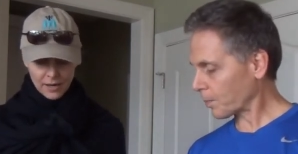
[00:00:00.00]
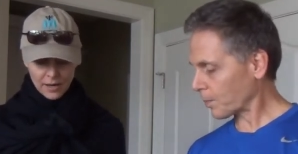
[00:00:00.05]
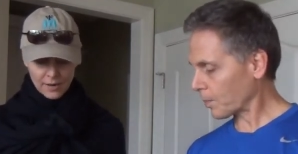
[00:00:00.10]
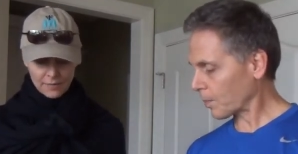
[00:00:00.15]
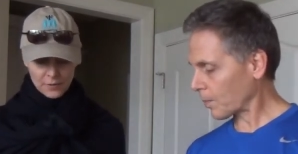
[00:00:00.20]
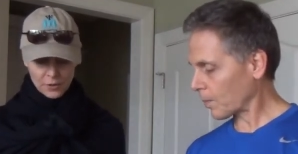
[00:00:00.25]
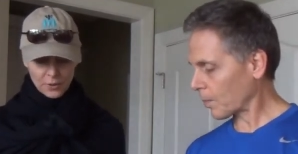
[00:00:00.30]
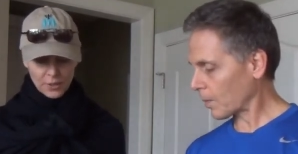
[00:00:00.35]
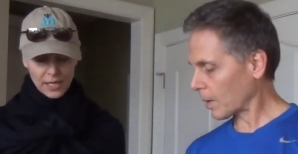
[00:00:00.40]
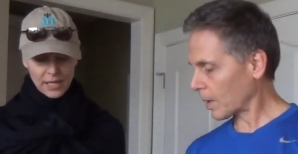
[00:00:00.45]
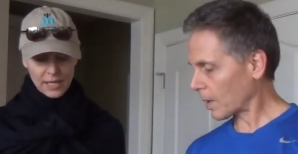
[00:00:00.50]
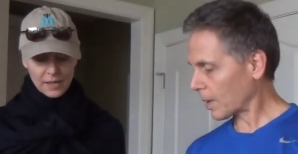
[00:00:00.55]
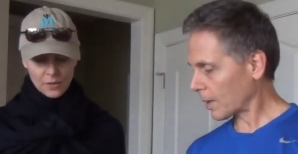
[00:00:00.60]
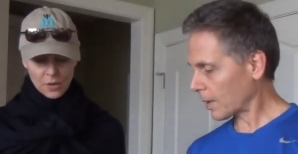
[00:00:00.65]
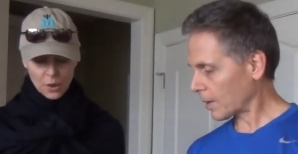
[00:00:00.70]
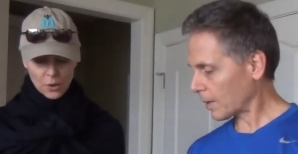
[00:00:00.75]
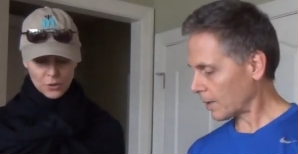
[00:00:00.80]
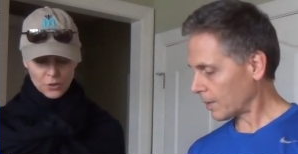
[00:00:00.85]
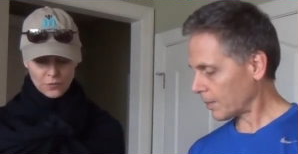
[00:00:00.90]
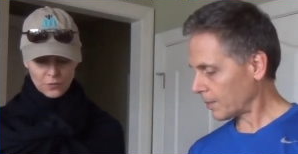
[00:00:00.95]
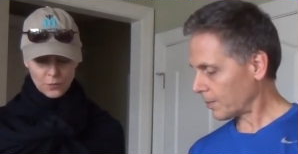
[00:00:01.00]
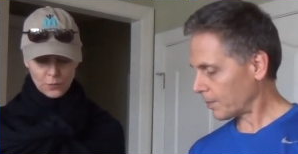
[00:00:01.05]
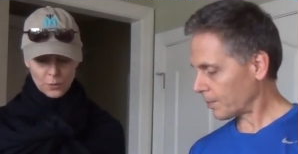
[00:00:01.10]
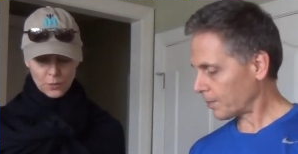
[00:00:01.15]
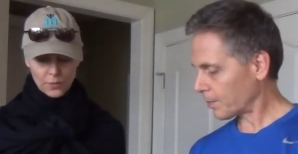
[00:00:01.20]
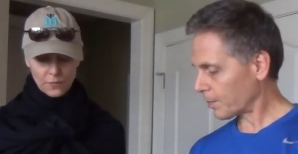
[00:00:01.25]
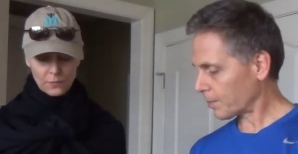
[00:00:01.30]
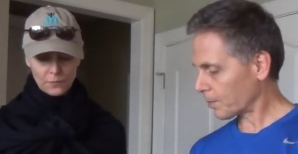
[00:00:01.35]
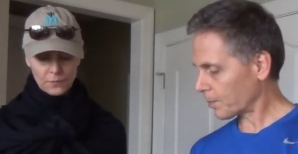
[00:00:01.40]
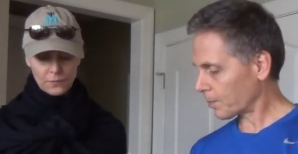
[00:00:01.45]
Speaker 1: if you're eating those
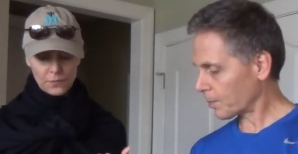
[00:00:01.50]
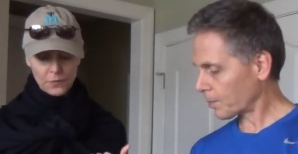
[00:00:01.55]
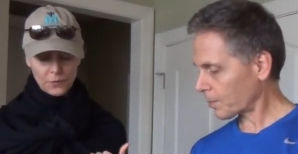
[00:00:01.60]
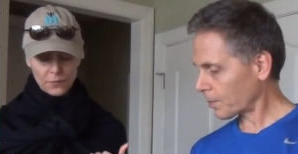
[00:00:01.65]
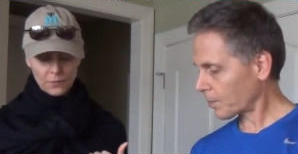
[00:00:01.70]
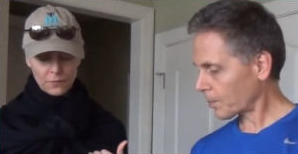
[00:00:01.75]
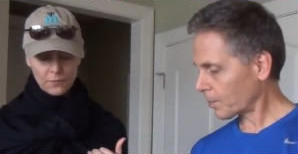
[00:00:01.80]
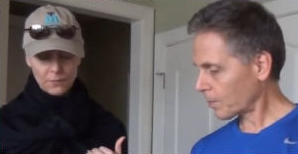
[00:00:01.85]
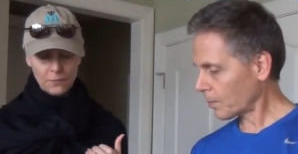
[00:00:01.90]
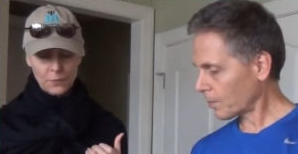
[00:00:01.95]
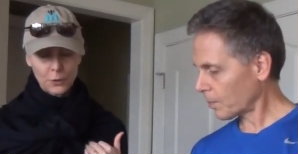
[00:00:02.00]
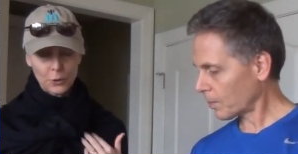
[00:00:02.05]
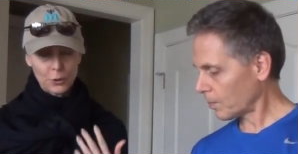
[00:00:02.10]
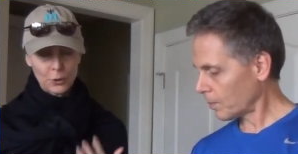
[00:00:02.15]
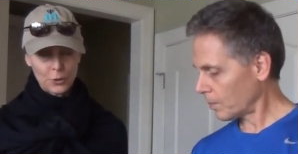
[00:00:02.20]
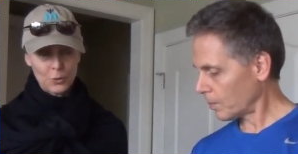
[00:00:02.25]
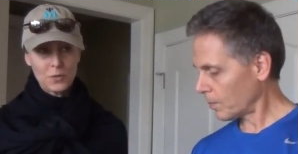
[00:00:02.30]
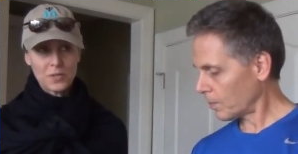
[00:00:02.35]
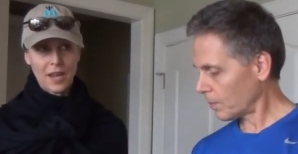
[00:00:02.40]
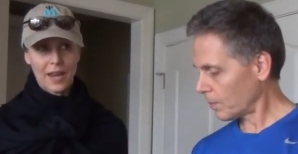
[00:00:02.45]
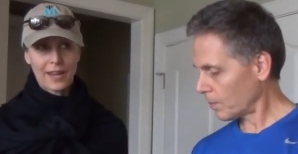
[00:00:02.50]
foods,